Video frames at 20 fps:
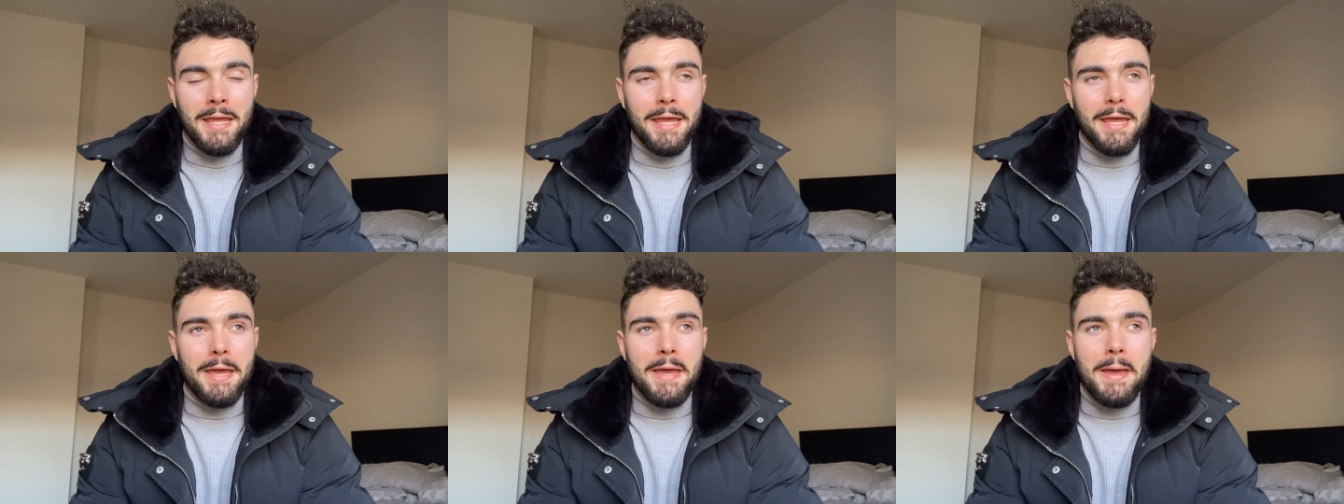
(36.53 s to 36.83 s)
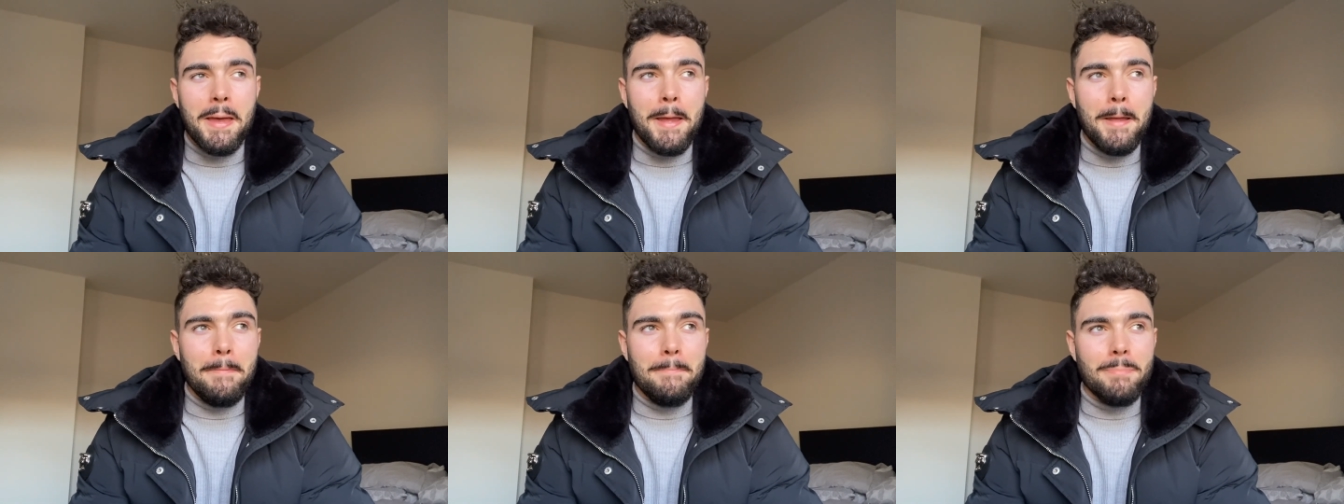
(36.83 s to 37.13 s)

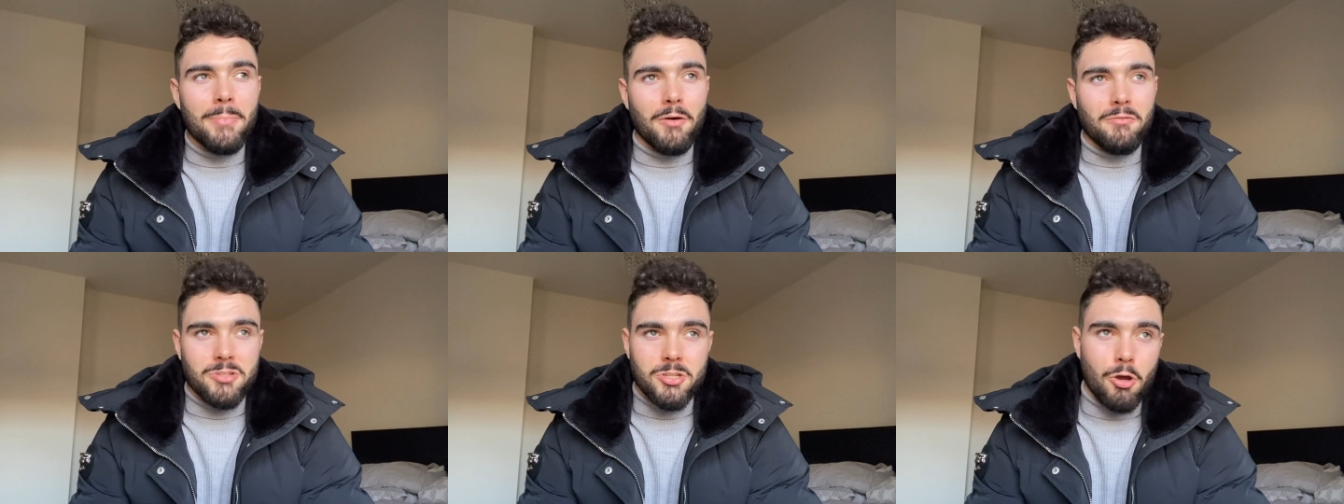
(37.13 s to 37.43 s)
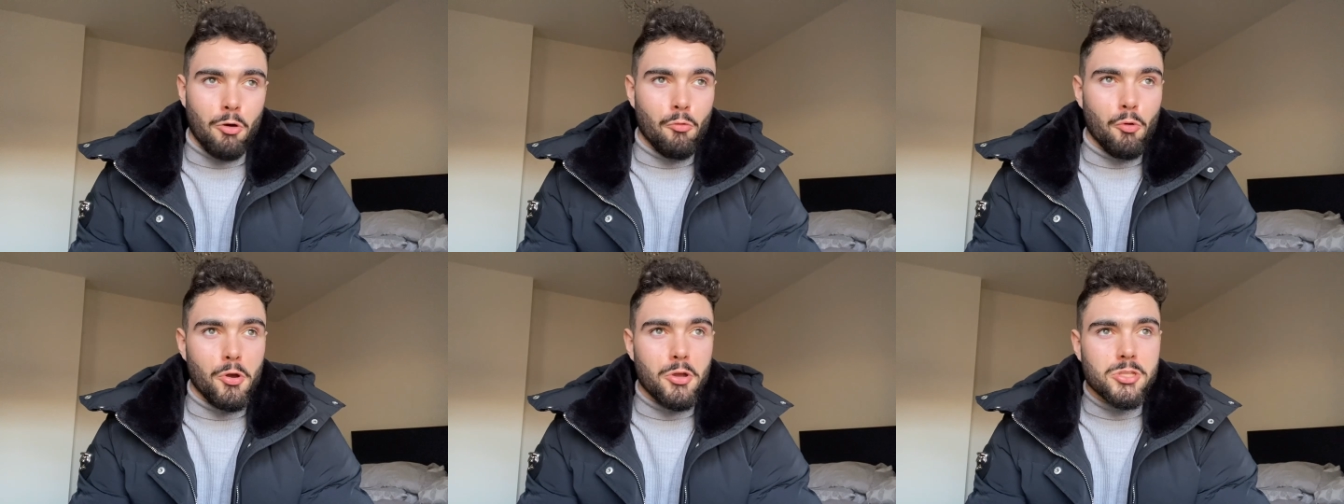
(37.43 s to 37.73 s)
Um, obviously
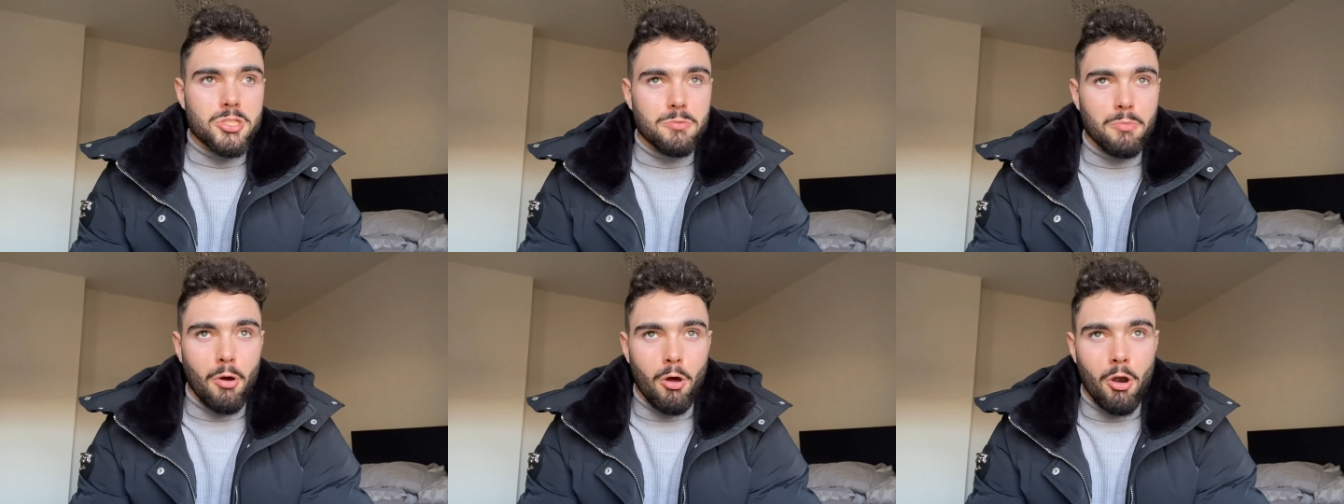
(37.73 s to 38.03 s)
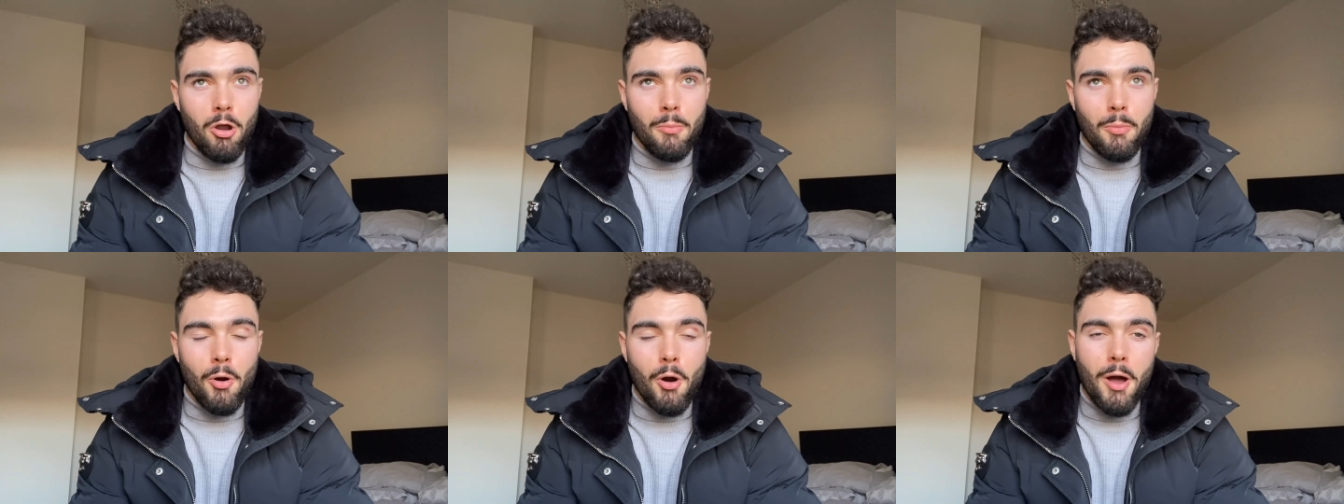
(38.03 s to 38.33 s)
got work
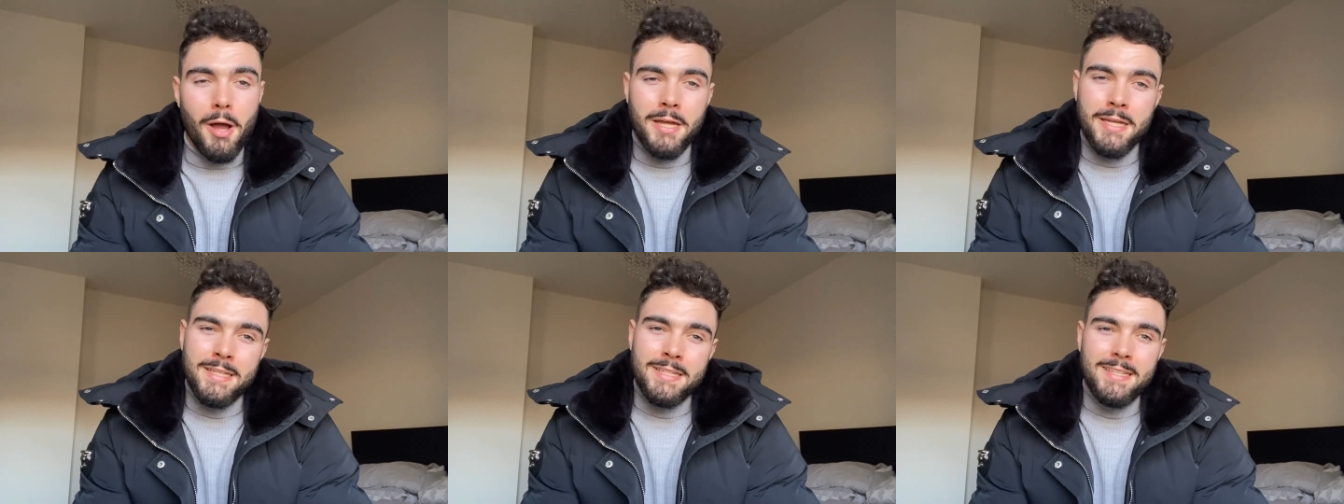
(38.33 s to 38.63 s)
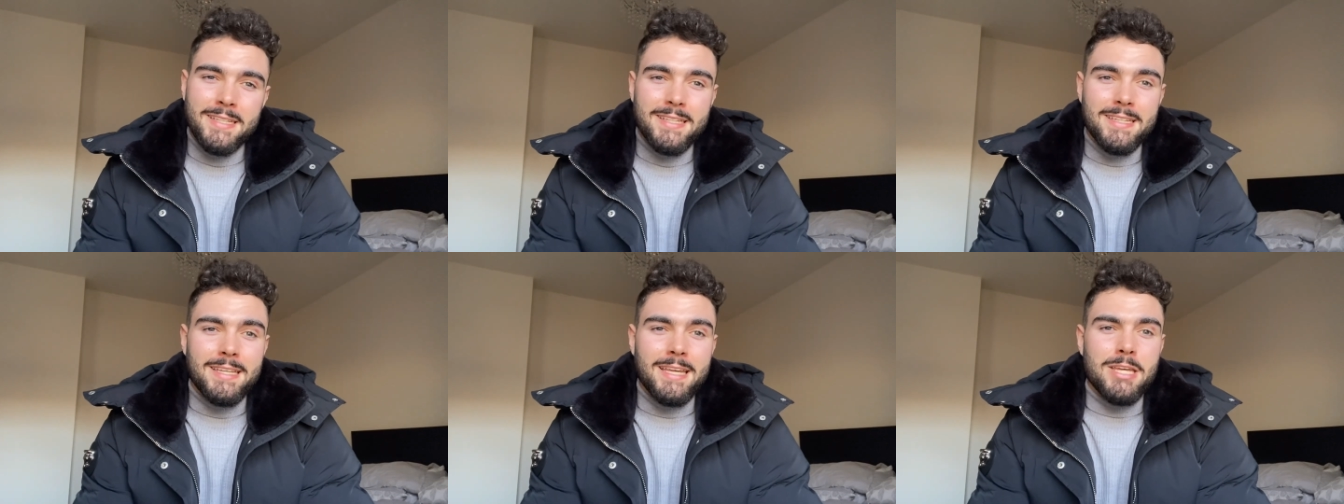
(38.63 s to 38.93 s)
tomorrow, but
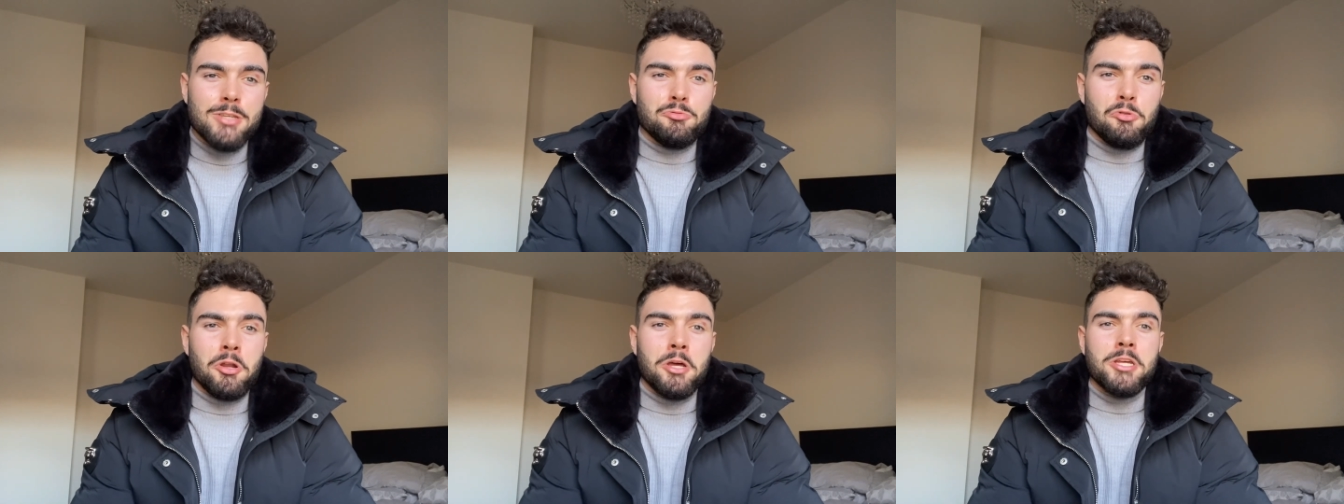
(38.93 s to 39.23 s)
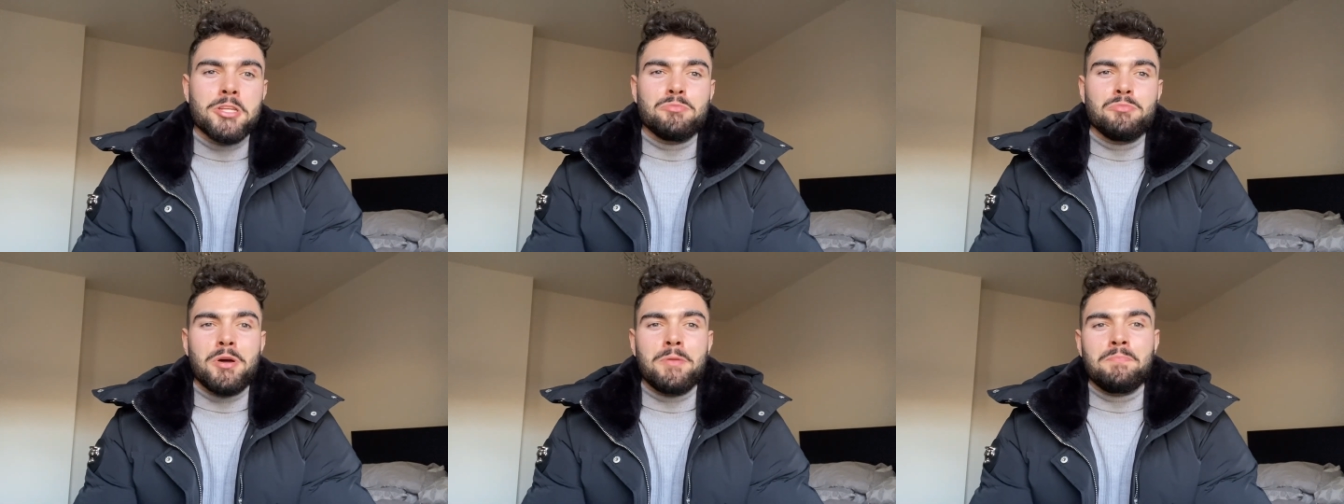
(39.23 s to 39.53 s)
is what it
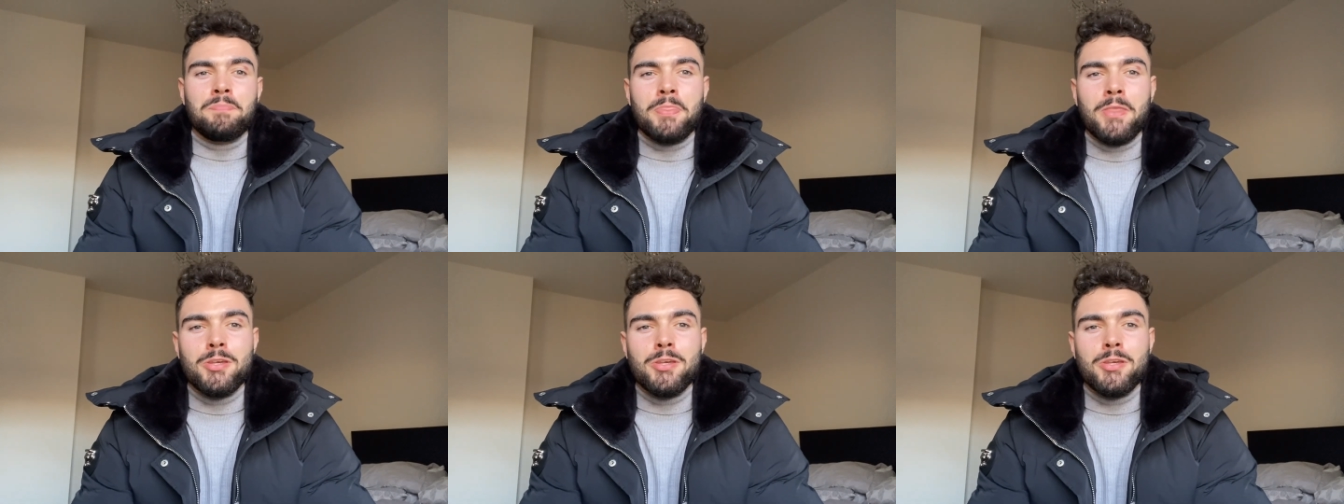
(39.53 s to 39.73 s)
is, man.